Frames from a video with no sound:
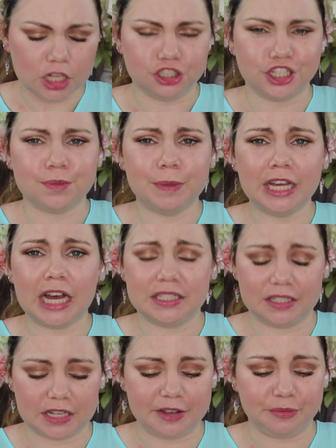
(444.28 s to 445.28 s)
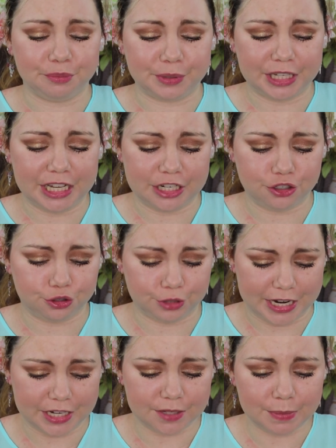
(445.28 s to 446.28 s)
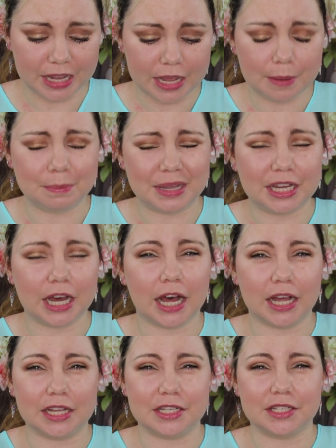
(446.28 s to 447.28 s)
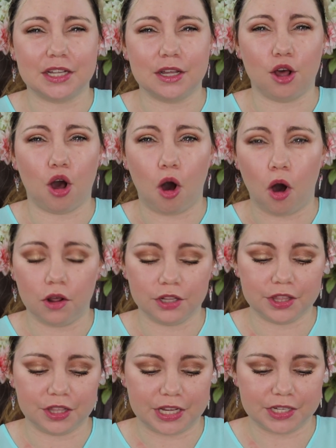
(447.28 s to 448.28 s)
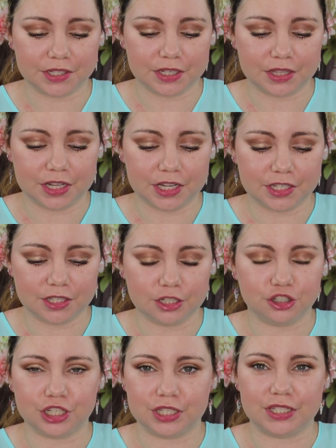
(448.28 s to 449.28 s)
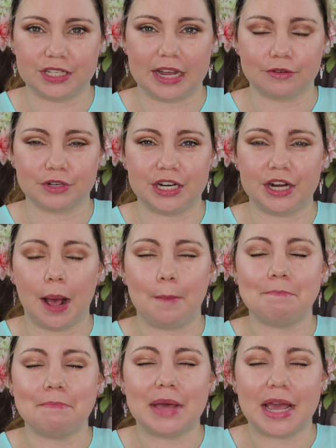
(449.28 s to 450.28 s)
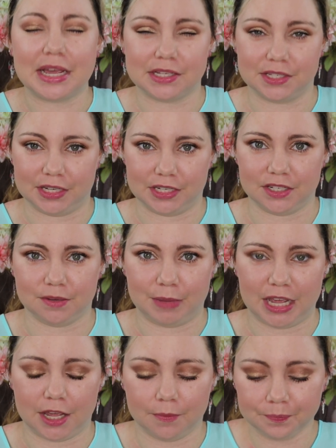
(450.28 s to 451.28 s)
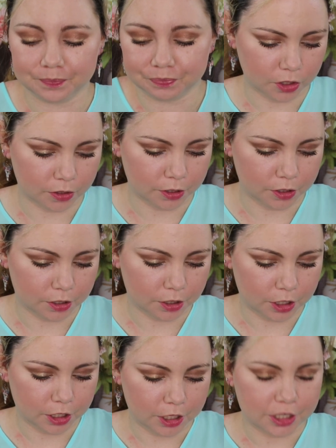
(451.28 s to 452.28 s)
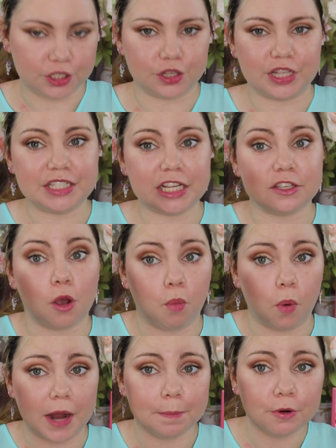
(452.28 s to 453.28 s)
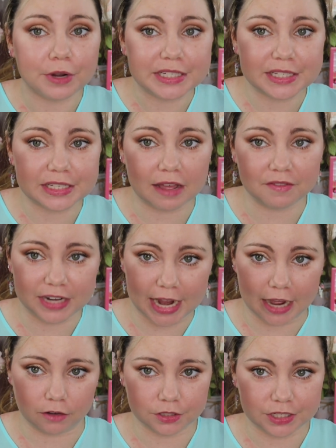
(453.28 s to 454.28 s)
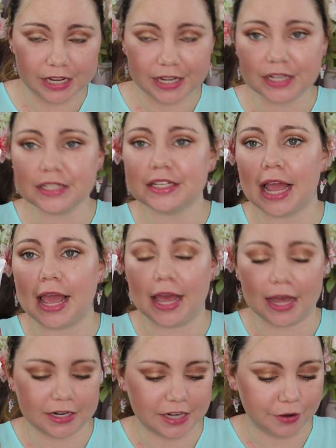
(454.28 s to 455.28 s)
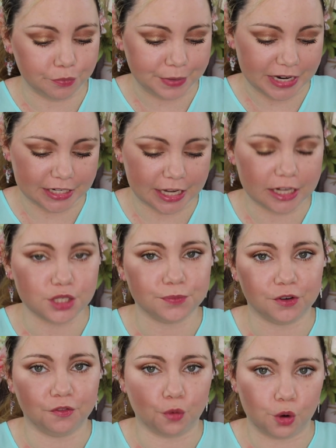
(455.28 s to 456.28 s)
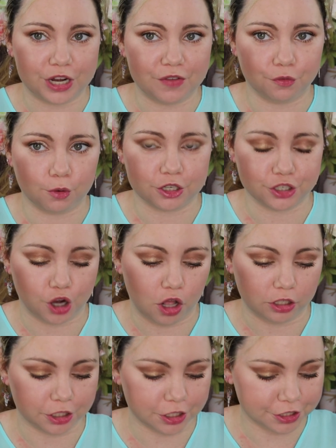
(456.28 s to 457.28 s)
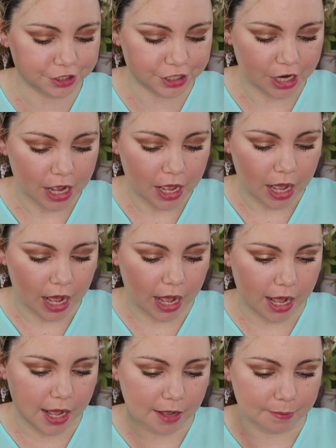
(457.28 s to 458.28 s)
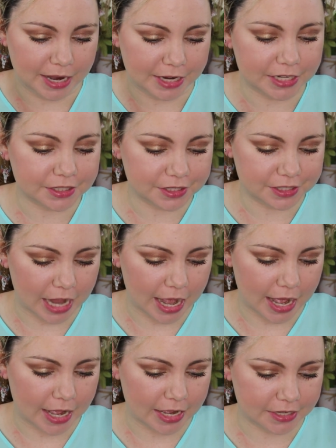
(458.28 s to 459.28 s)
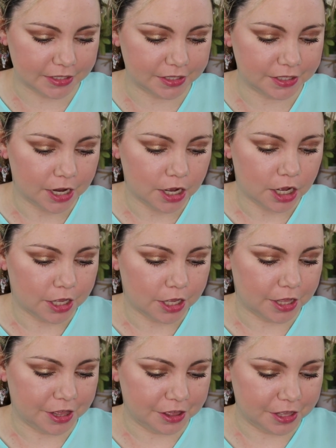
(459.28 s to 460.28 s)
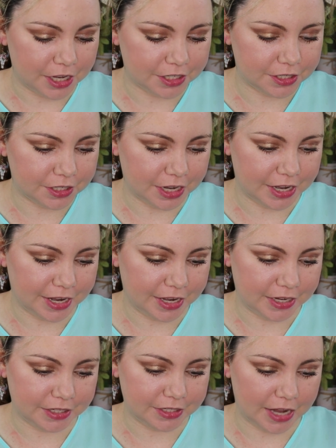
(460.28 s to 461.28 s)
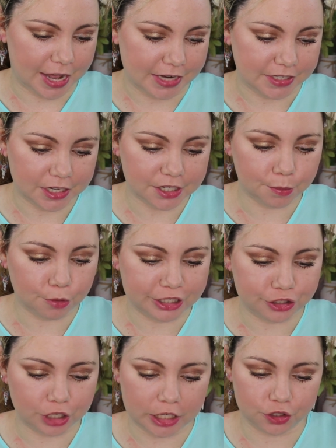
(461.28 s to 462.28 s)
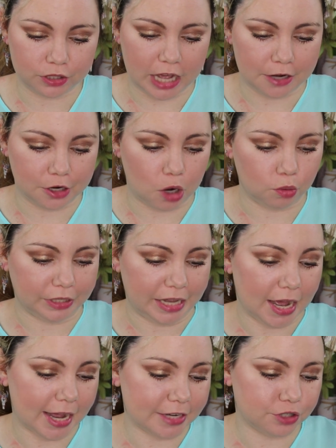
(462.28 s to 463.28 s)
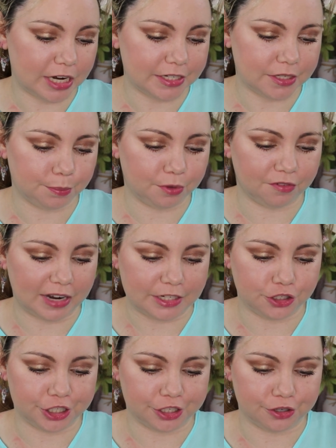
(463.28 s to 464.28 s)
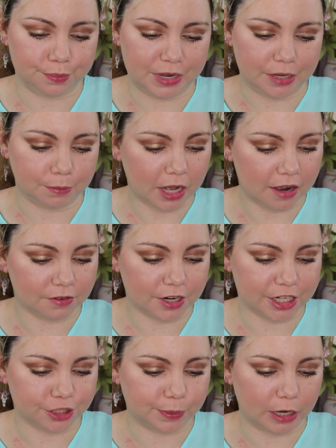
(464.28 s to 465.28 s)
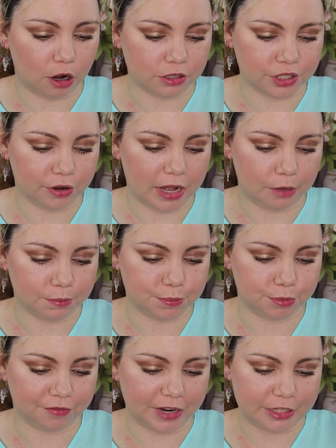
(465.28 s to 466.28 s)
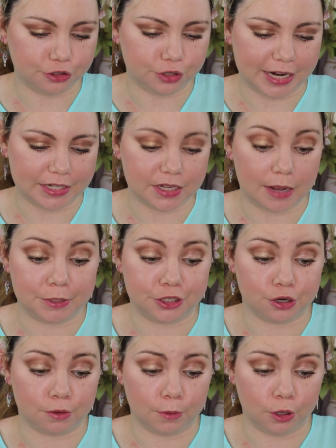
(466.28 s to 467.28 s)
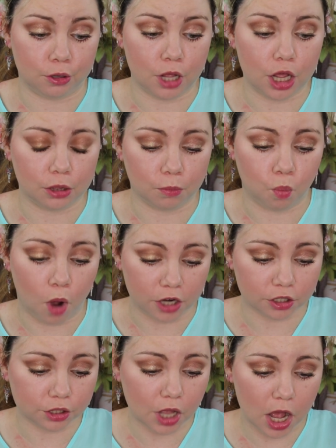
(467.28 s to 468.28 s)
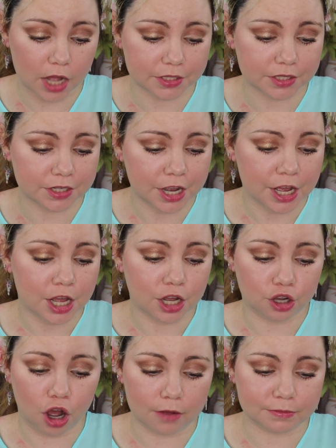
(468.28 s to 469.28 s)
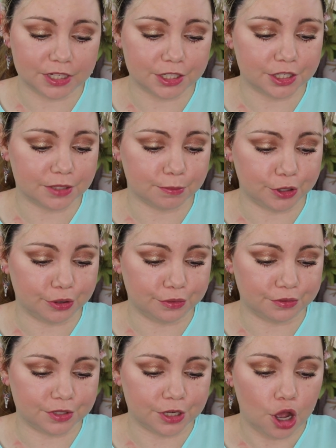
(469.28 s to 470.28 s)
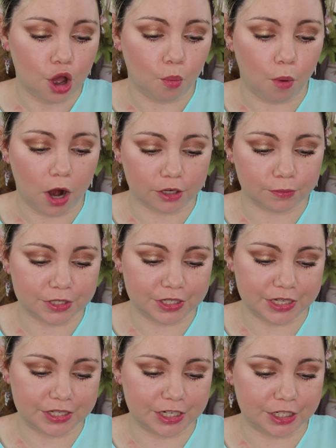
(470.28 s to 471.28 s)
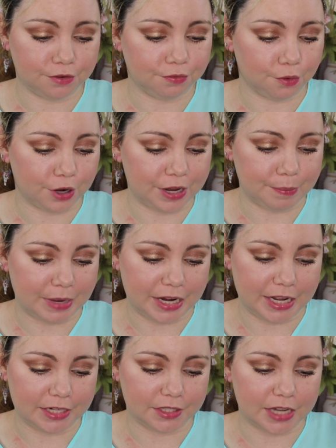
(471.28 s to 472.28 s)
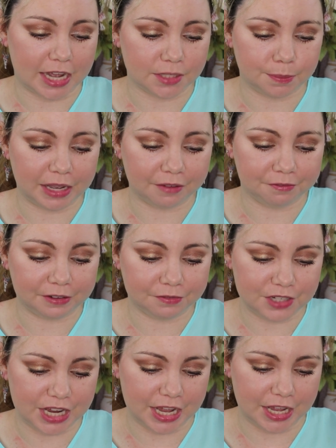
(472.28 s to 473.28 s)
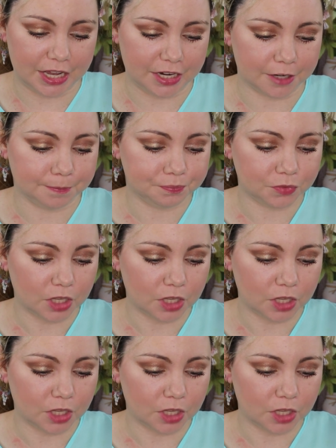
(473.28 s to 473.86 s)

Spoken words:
just because it really intrigued me, because all the things in this just sounded amazing to me. So this is a 1.7 ounces and it retails for $44. And it says, this is a tinted moisturizer that not only hydrates and provides sheer to medium coverage, but also helps prevent transepidermal water loss, calms and smooths, water resistant to 40 minutes, SPF 15,